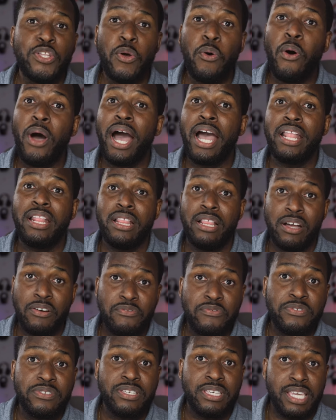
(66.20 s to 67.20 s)
know I
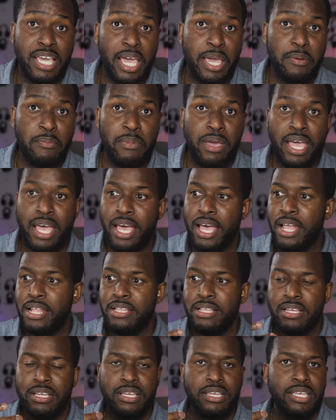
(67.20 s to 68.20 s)
love to game,
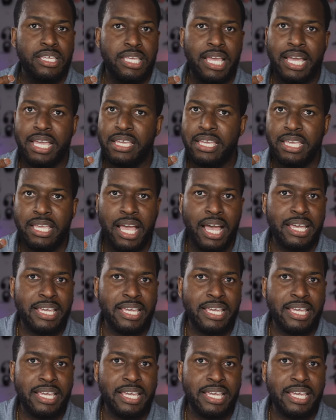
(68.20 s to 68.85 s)
and I, can,